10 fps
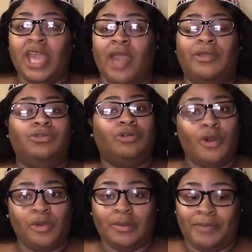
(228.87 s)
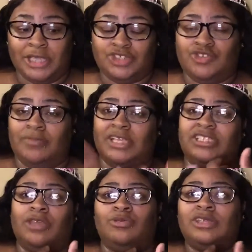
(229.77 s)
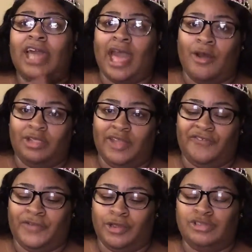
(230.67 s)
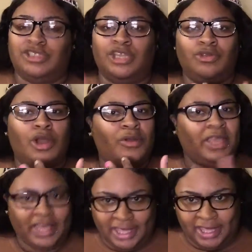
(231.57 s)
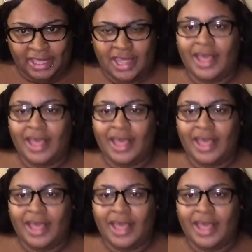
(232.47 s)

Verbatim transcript: And when you go on a bus trip, they take you to the outlet first, then you go to eat,